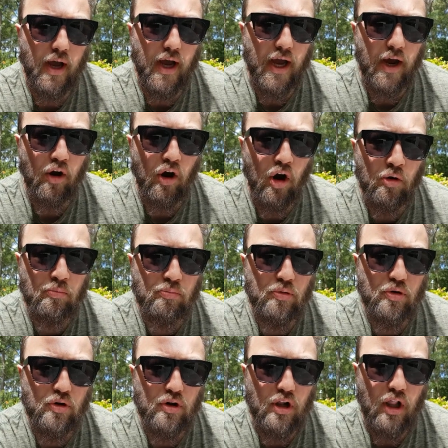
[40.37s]

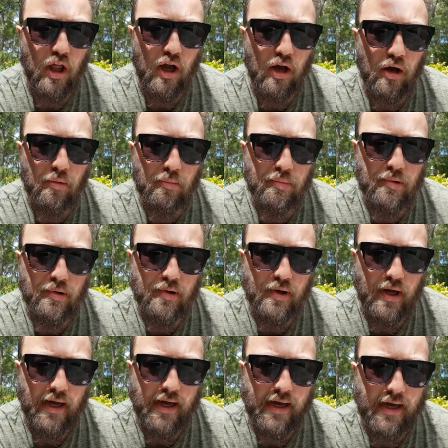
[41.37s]
homebrew club,
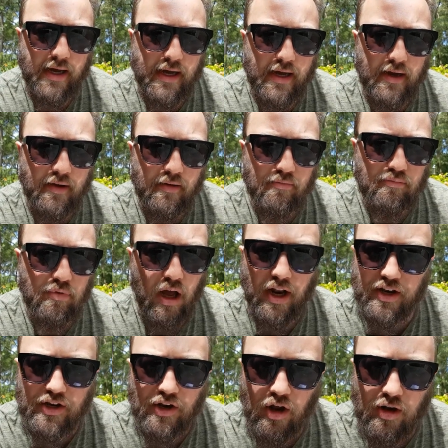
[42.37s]

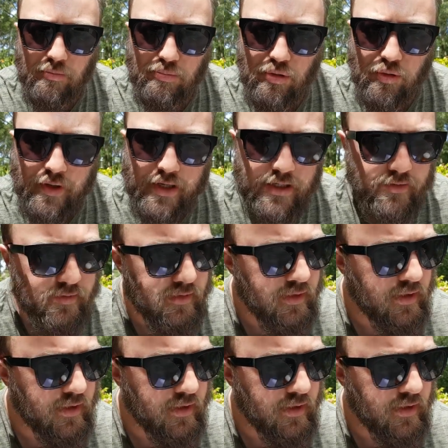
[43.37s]
Honey United Brewing,